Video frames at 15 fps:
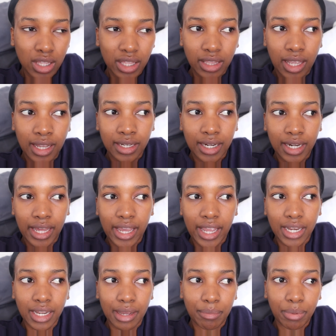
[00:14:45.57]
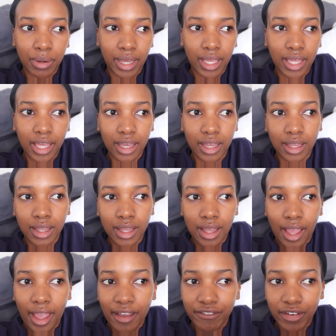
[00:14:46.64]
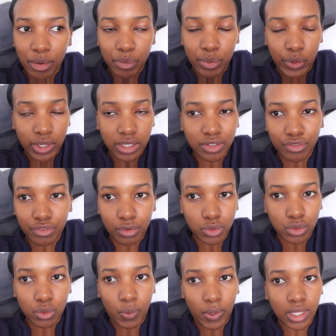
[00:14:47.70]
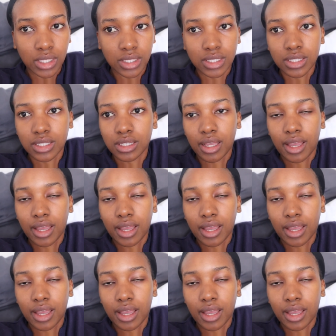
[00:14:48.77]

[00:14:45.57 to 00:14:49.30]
then I end up like having braids for 2 weeks.